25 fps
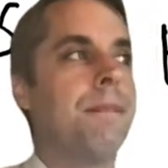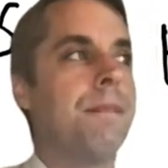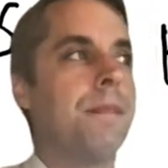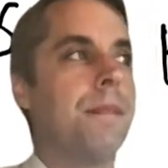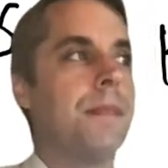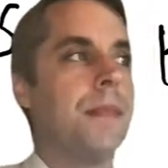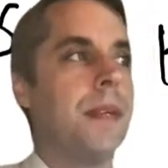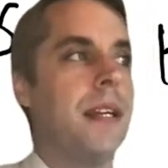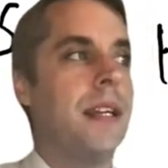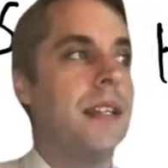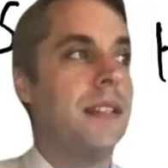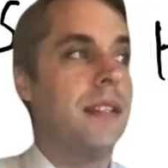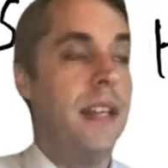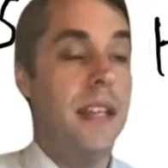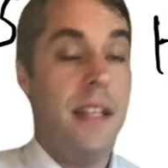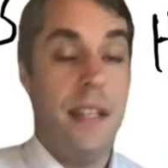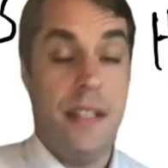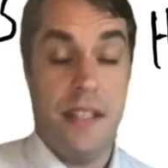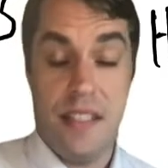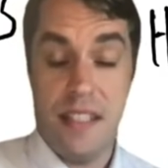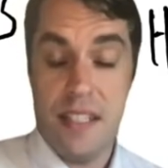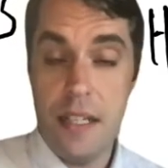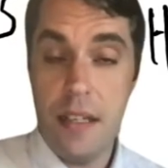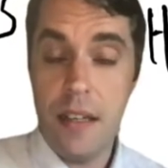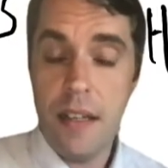
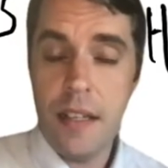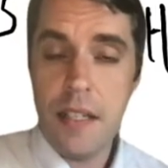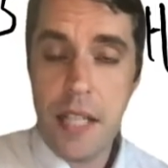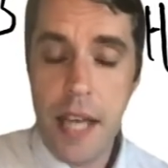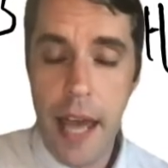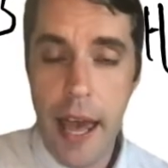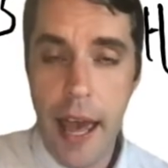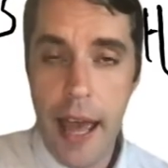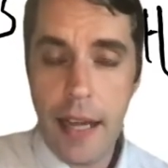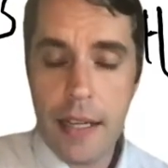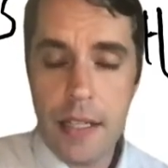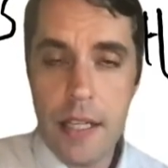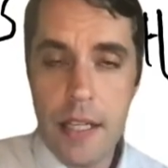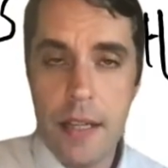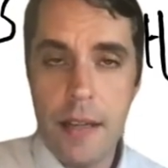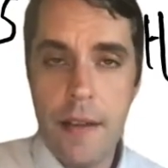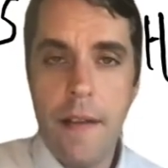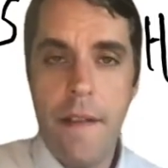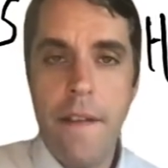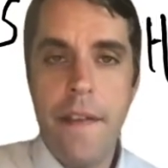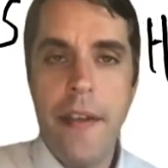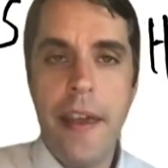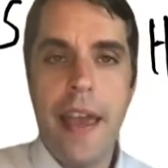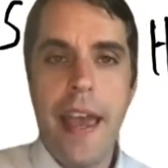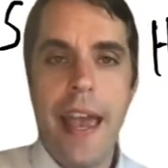is still intact,
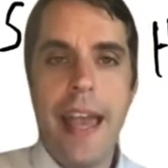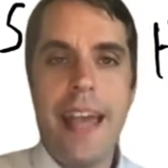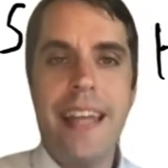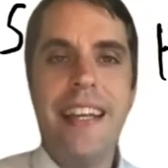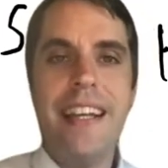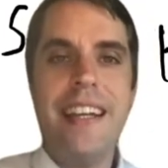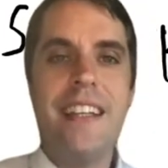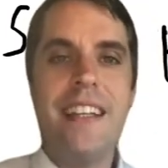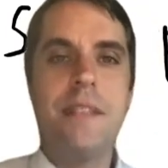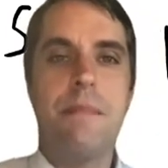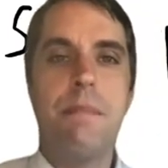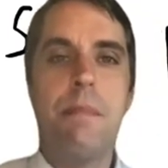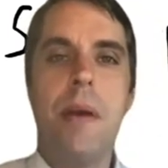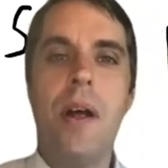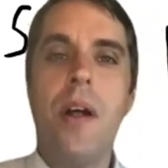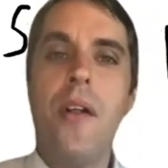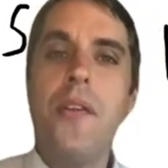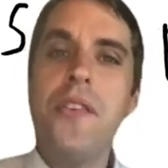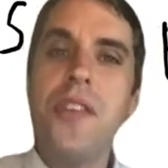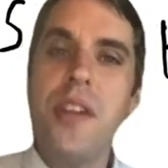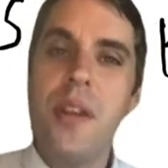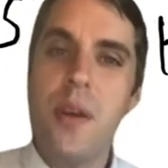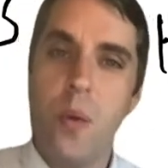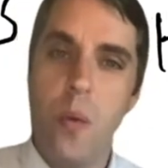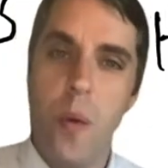and it is
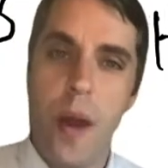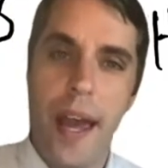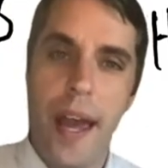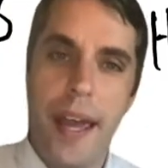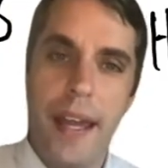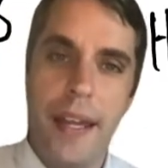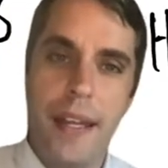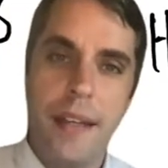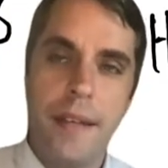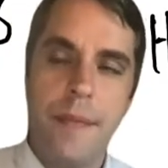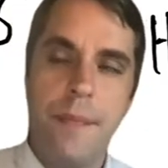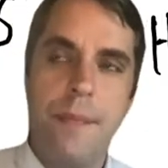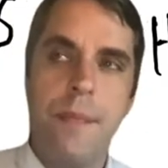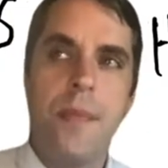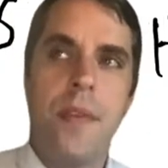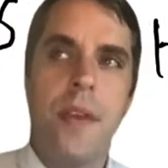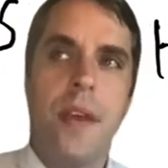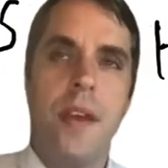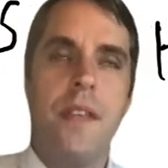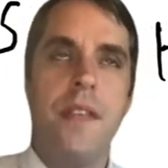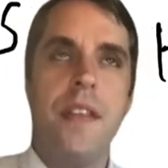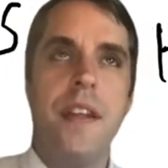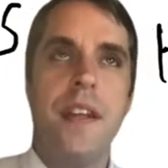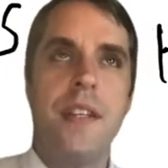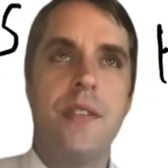built in a way
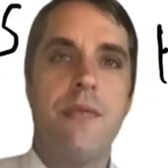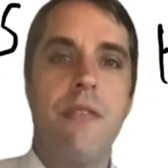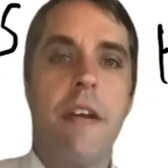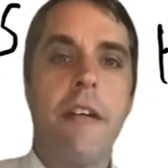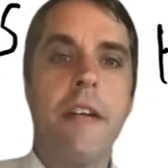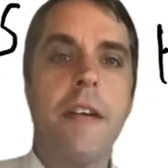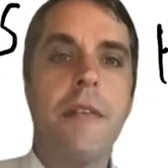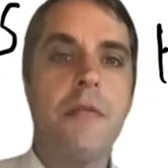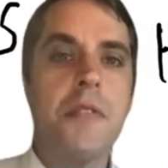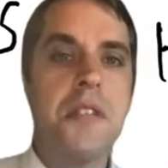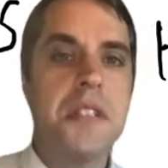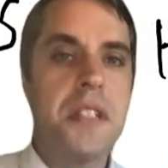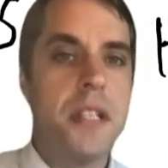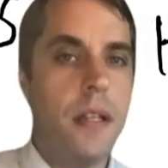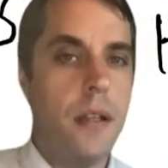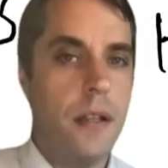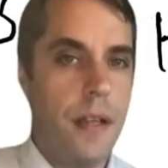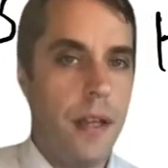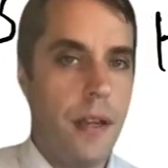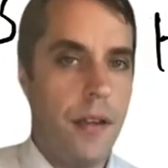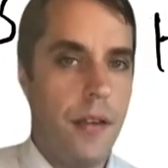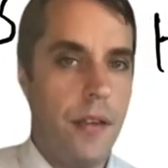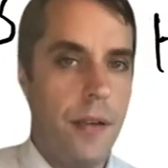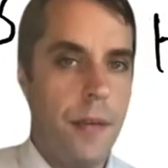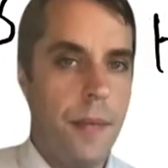that is very resilient.